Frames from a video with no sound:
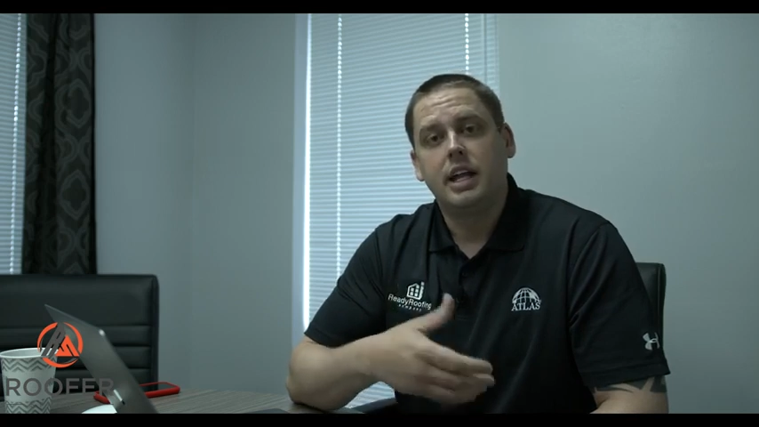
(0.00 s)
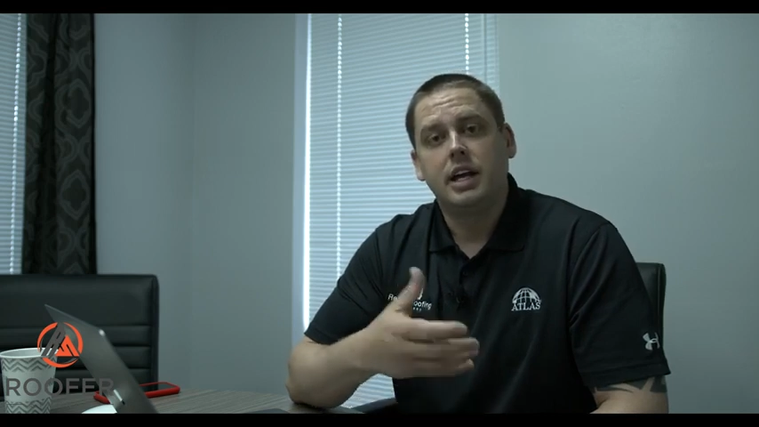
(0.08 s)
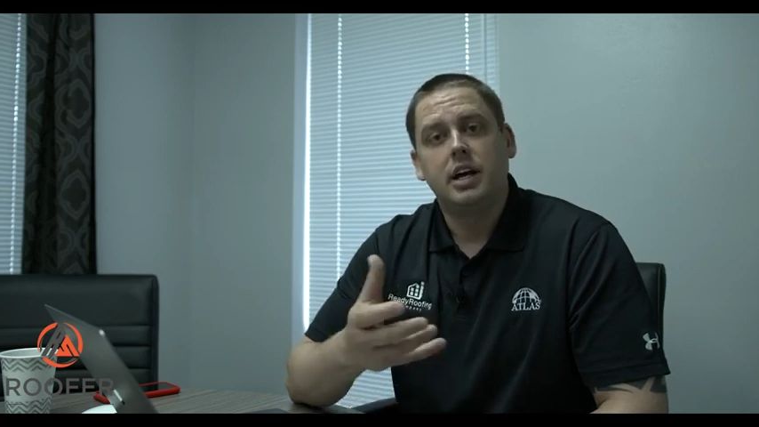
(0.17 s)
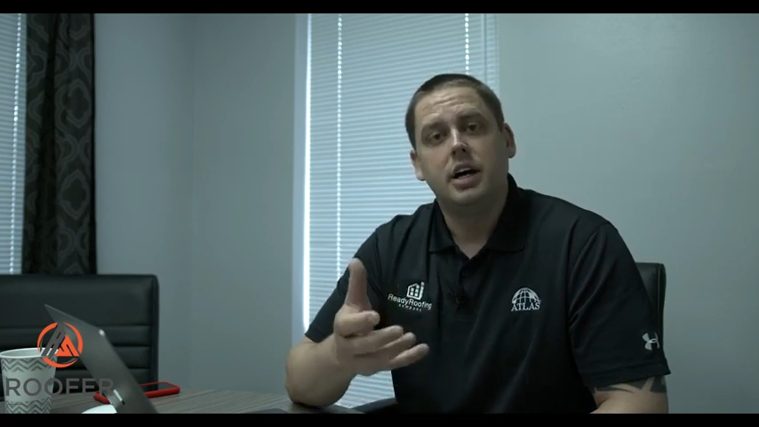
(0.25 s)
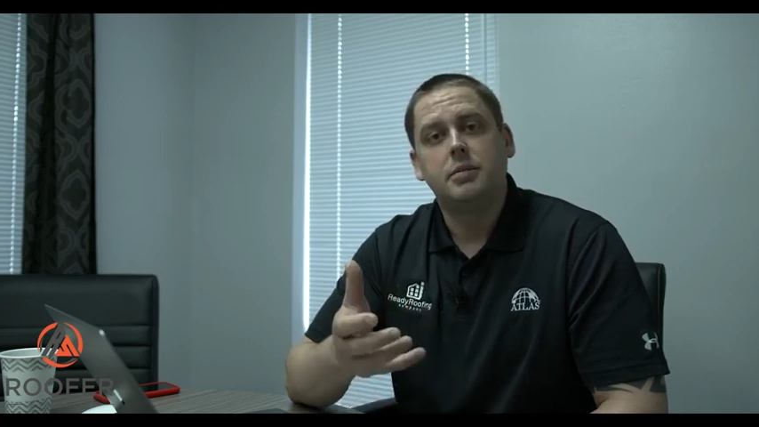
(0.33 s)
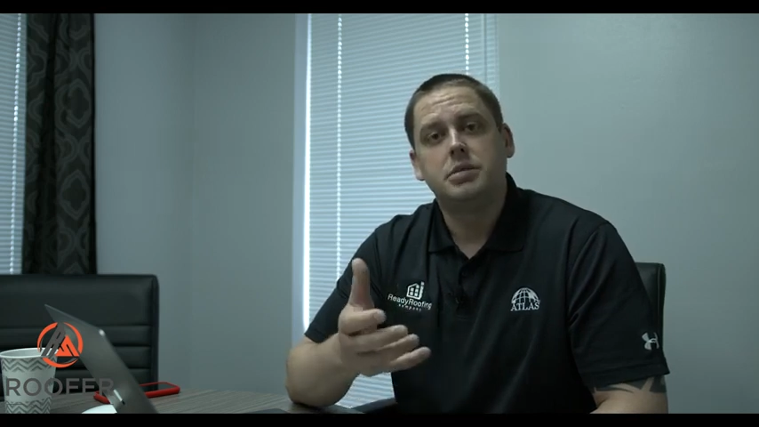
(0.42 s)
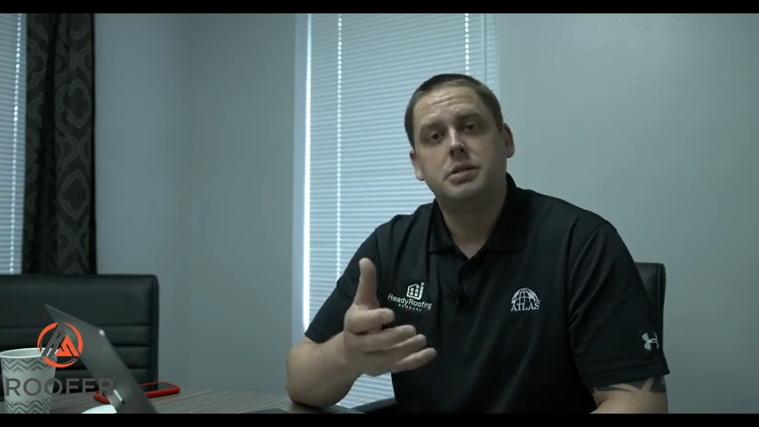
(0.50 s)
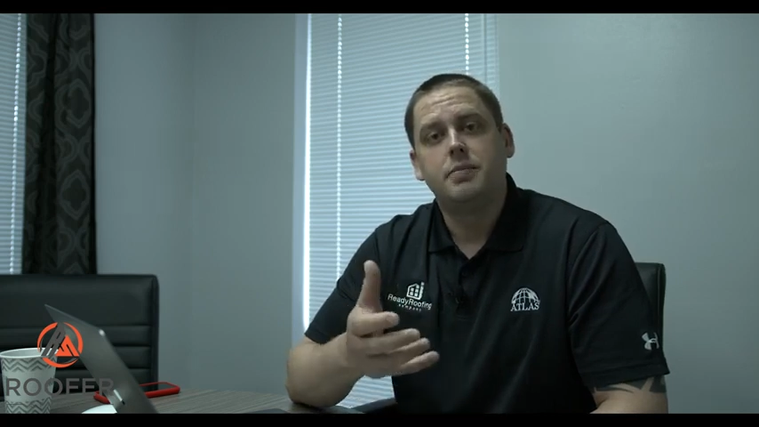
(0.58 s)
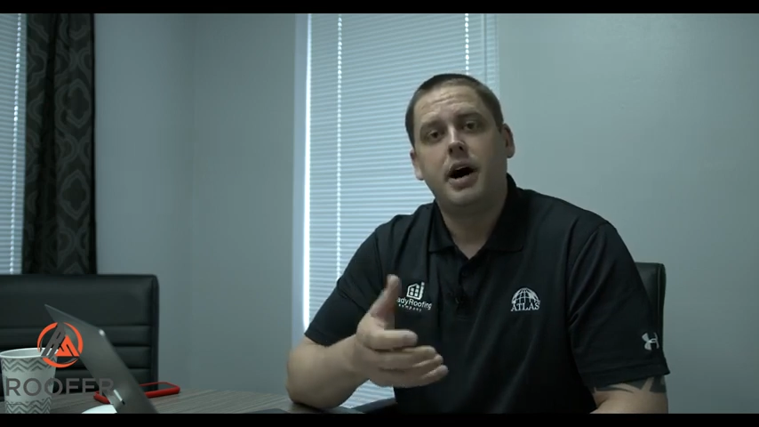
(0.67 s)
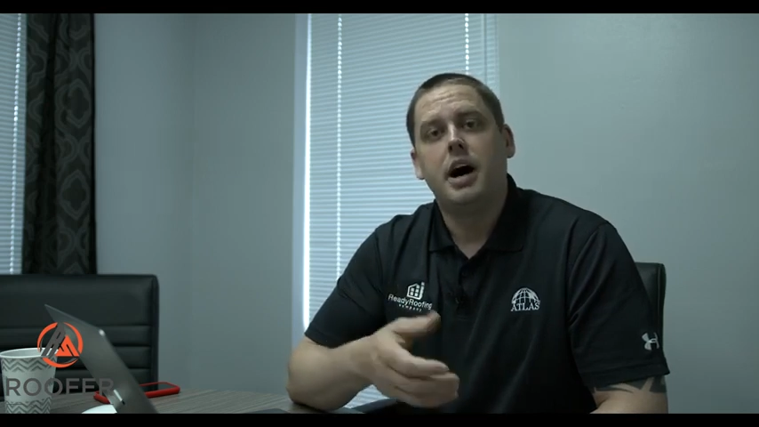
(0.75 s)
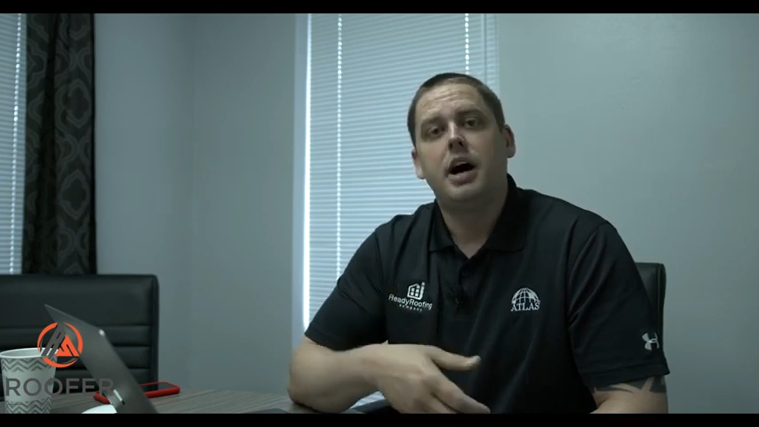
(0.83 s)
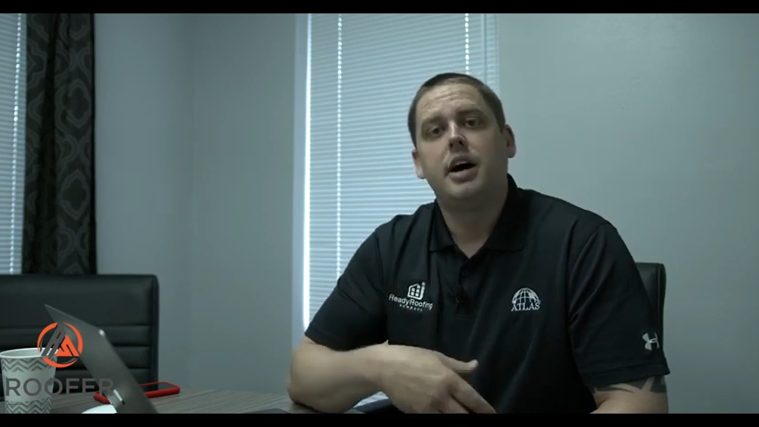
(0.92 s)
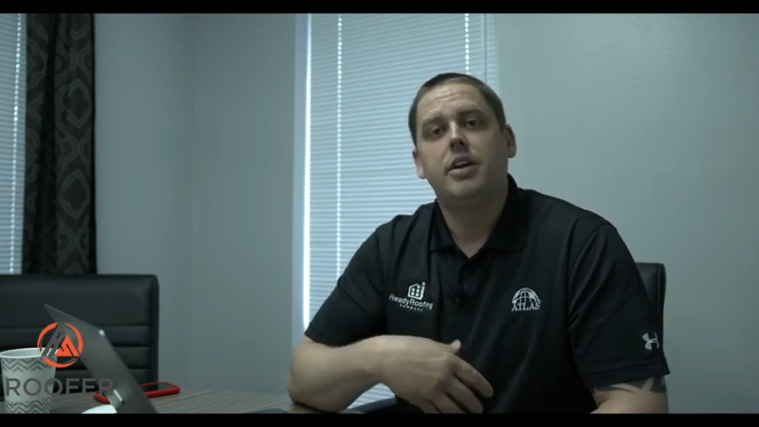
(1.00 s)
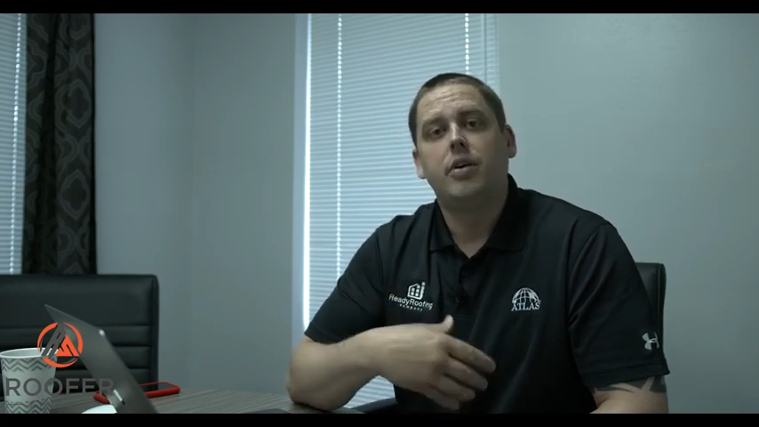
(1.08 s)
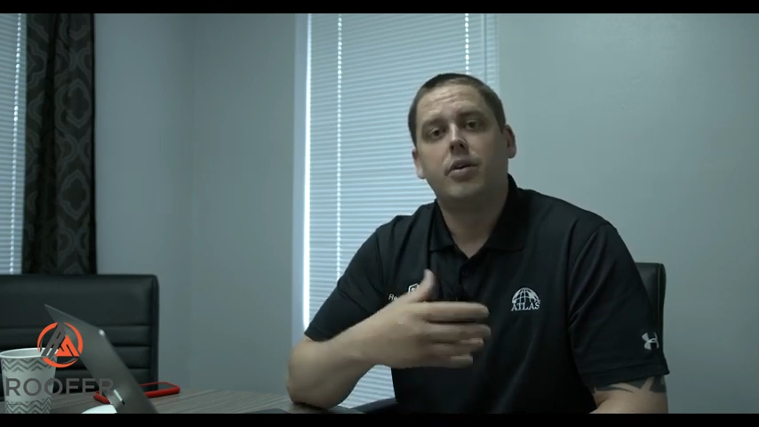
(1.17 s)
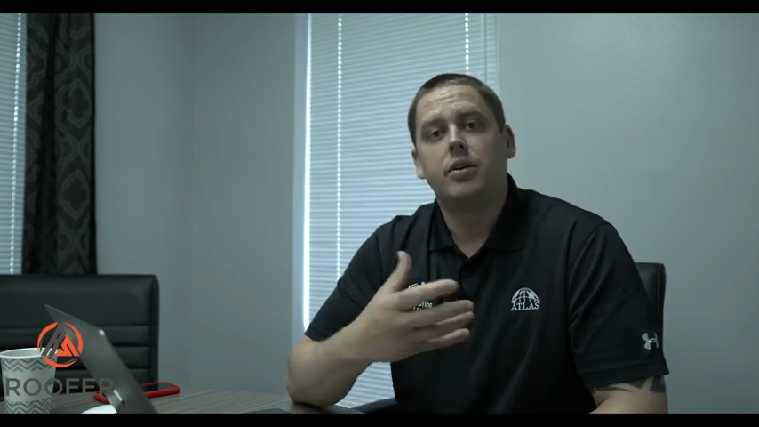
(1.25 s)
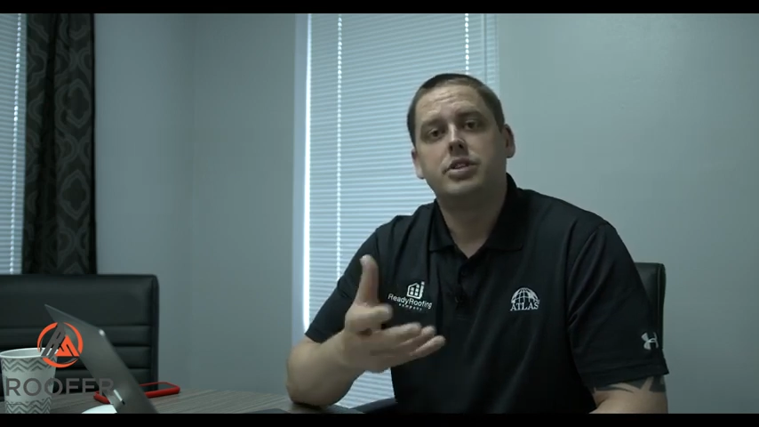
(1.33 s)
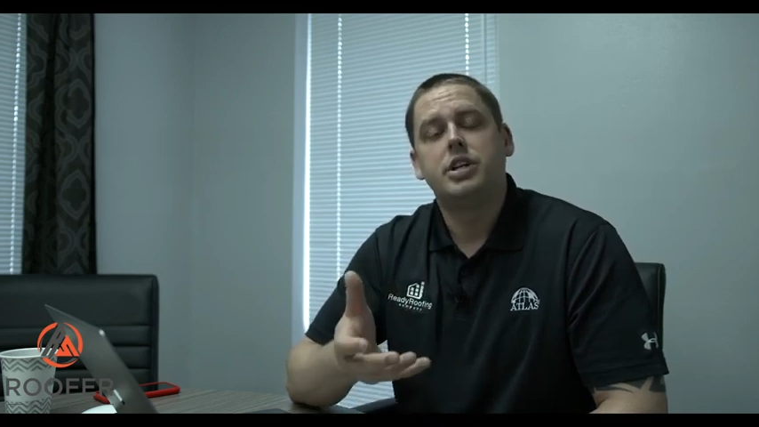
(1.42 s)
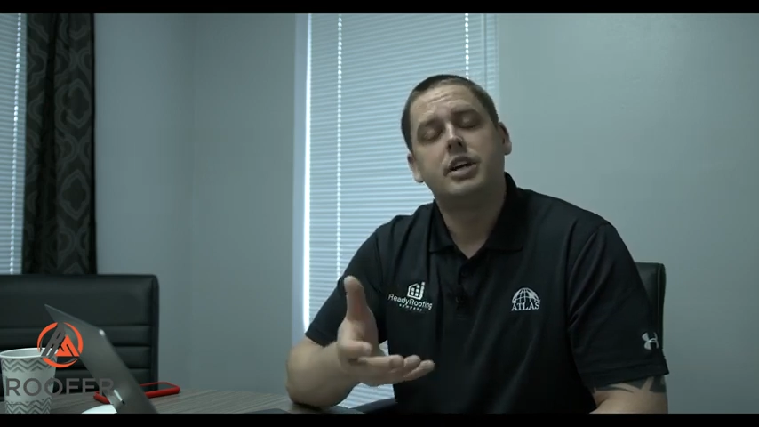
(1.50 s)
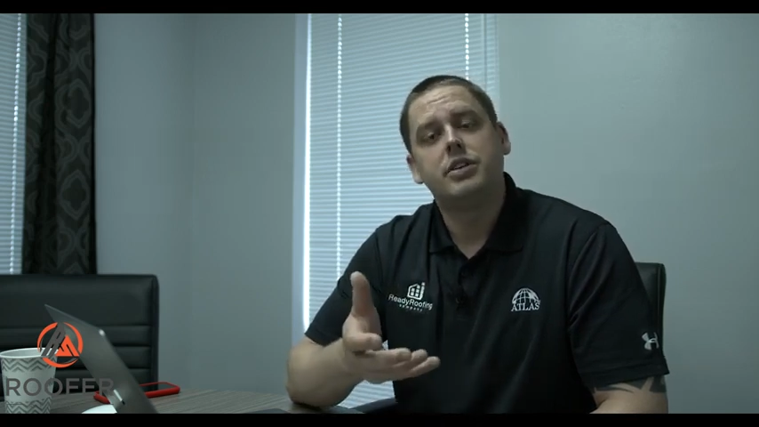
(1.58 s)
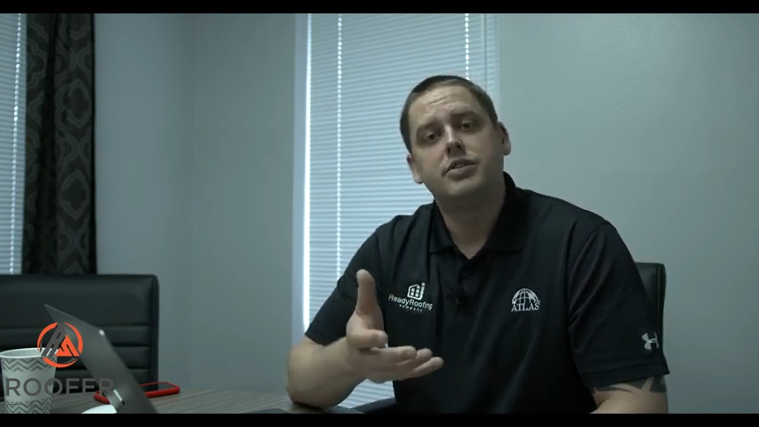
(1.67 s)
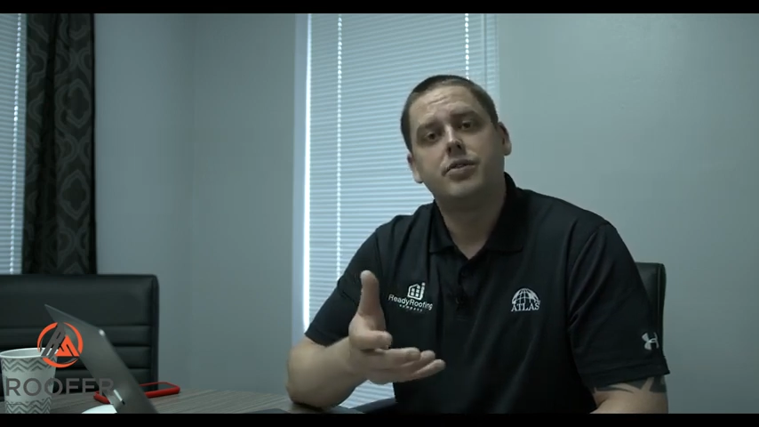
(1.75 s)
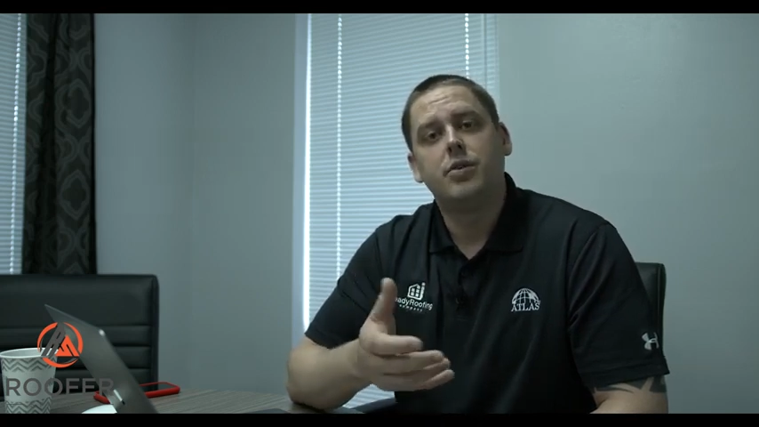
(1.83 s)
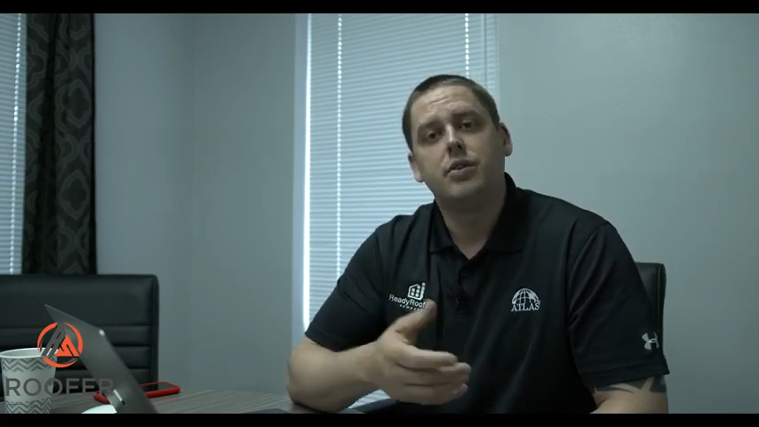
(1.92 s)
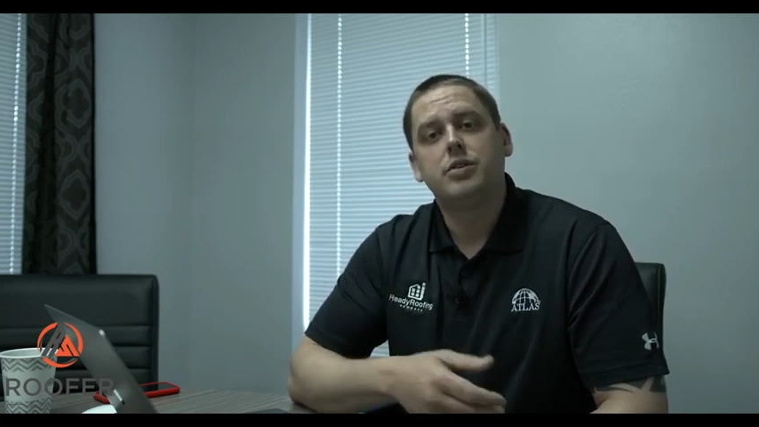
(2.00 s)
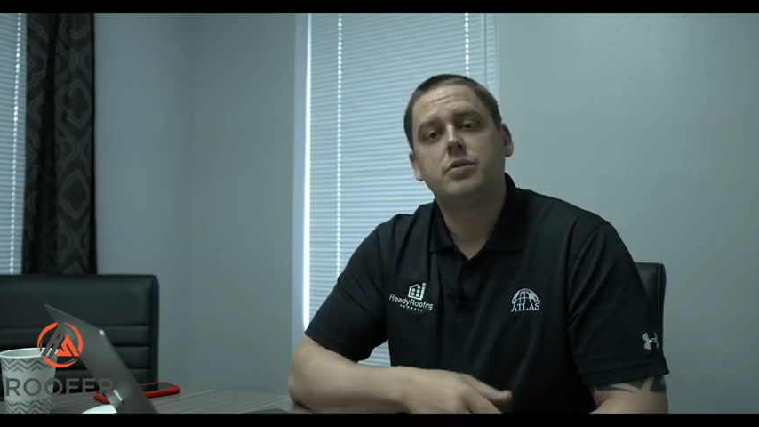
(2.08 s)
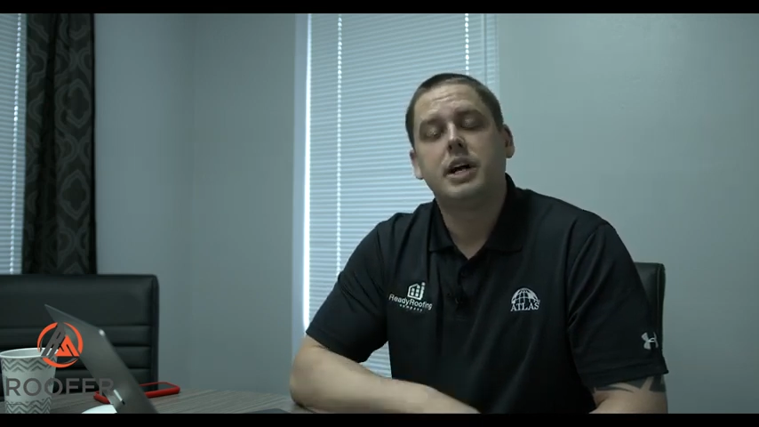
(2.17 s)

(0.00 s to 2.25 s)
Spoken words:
HubSpot or Salesforce.